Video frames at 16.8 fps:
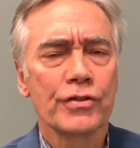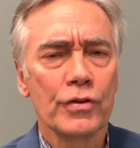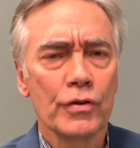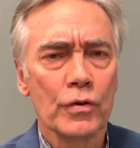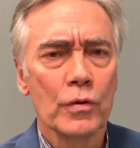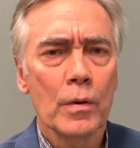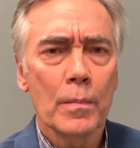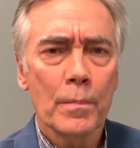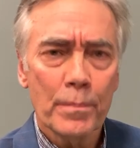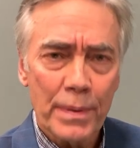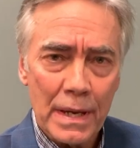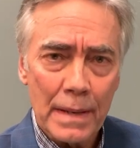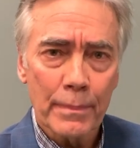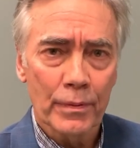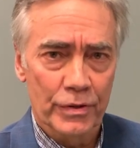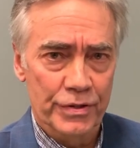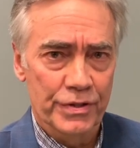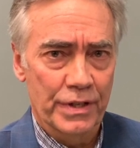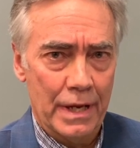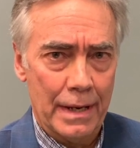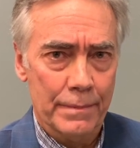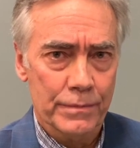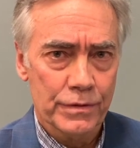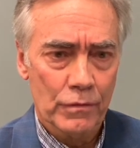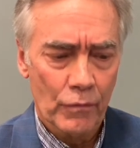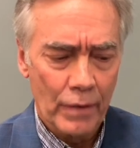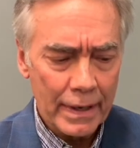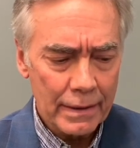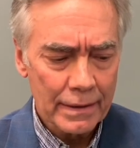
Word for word: to people's names, right?